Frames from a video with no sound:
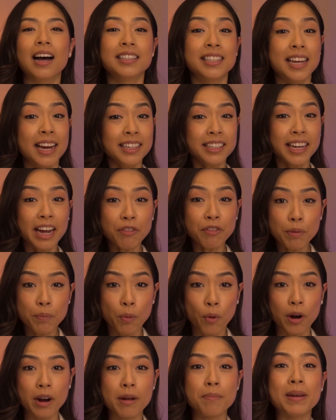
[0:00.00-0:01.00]
A ten K
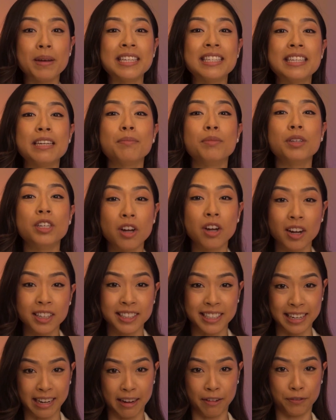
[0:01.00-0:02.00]
report may seem
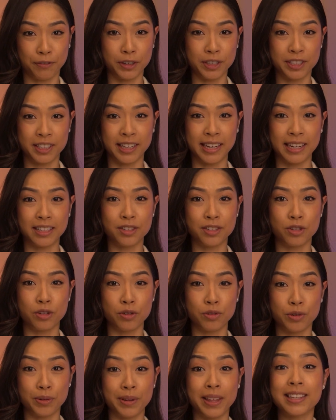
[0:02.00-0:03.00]
daunting at first glance
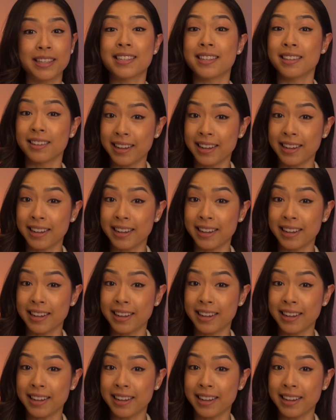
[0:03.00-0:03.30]
due to its